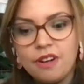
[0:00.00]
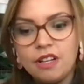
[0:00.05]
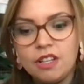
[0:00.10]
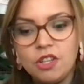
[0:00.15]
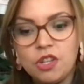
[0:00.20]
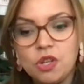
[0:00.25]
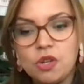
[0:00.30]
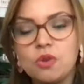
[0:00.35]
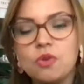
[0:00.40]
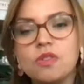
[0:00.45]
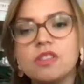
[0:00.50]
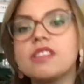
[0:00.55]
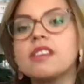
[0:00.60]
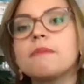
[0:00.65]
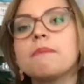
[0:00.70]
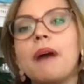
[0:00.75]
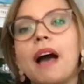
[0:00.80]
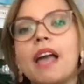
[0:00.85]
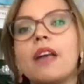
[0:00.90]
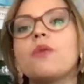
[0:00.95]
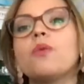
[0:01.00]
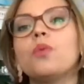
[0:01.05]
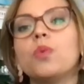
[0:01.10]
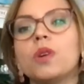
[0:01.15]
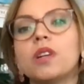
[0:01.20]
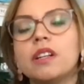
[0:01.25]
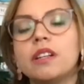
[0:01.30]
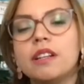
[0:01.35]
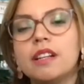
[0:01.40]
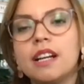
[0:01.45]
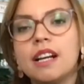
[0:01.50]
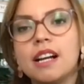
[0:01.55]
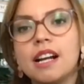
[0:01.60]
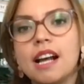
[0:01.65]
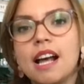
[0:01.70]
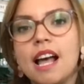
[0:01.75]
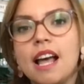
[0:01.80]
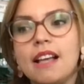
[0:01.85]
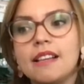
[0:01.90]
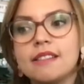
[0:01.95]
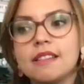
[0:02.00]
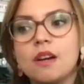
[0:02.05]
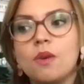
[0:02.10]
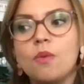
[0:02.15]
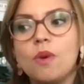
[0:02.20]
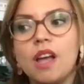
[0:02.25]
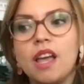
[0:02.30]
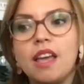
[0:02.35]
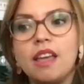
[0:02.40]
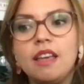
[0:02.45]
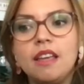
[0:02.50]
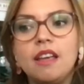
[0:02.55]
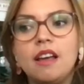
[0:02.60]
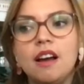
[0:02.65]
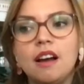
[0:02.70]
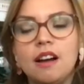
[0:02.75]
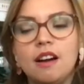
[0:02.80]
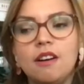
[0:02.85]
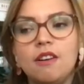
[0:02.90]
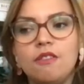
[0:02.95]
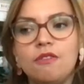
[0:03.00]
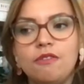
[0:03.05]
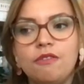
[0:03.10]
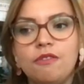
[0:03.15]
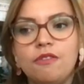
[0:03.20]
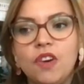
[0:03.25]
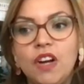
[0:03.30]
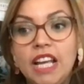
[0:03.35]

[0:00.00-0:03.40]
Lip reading: using my work as a way of